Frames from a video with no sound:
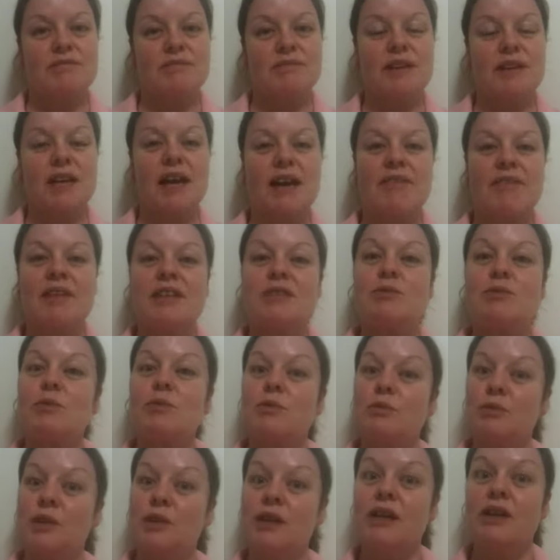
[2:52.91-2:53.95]
Okay, that's what we're
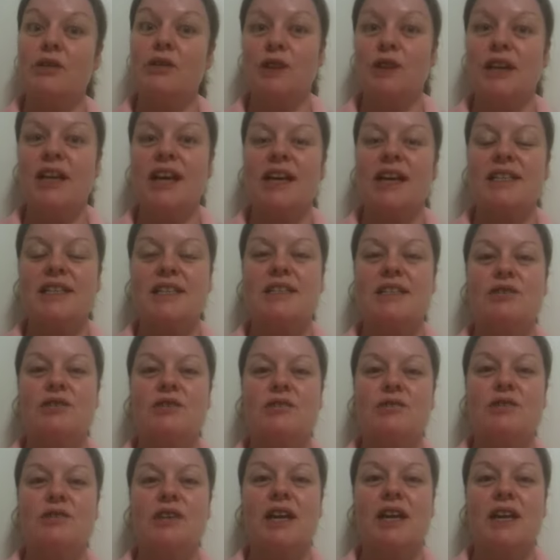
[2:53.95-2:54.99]
really looking at as a
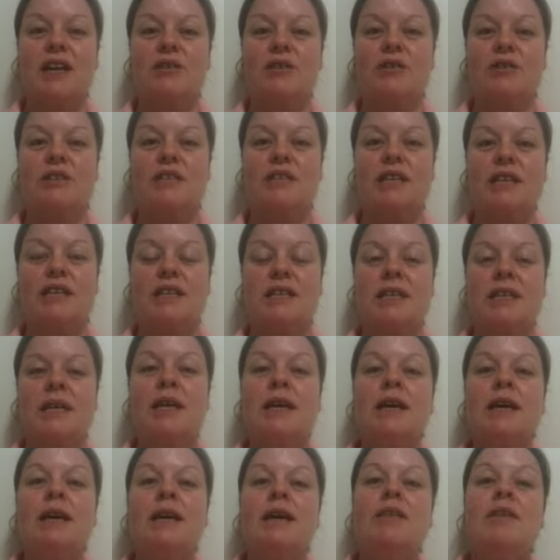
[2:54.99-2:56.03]
soft and hard contact.
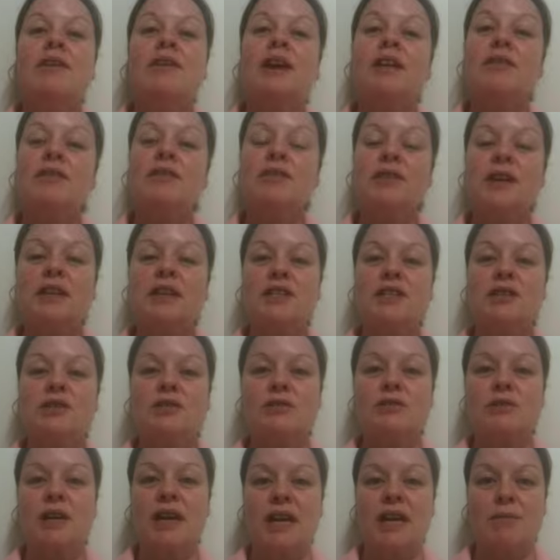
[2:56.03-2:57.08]
The other thing
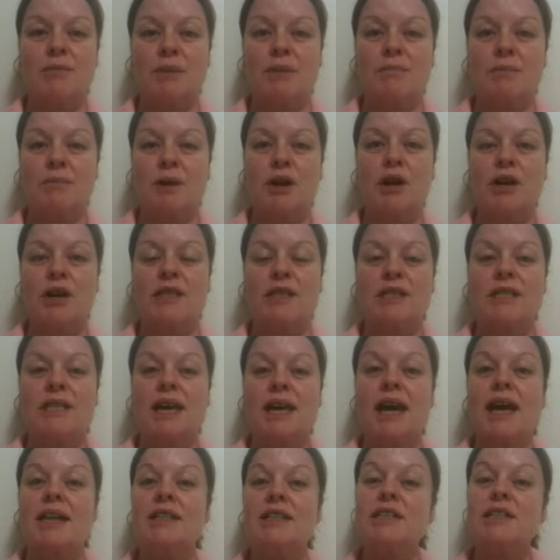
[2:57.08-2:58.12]
to keep in mind is,
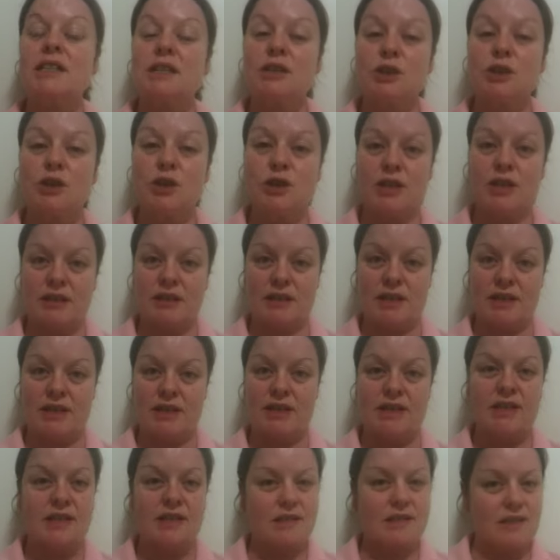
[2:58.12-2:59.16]
as you're learning
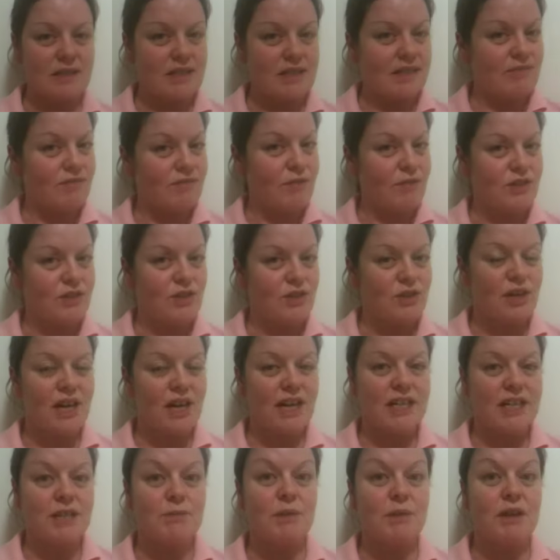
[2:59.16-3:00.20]
this is going to sound very
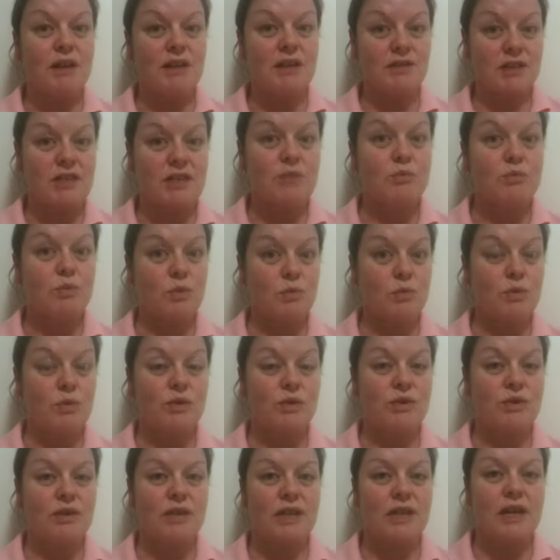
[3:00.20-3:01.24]
strange, but this will
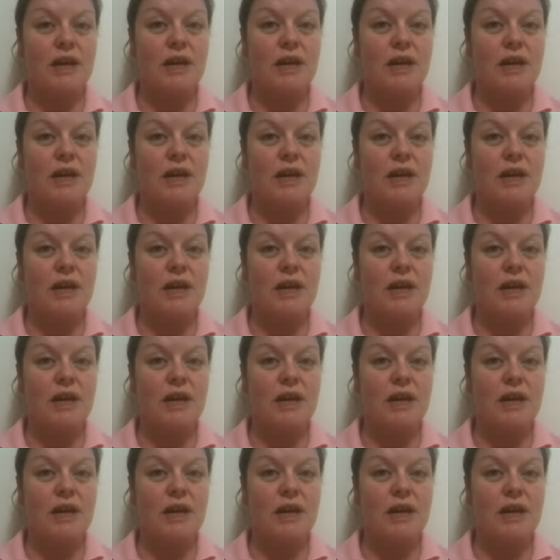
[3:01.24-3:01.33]
work.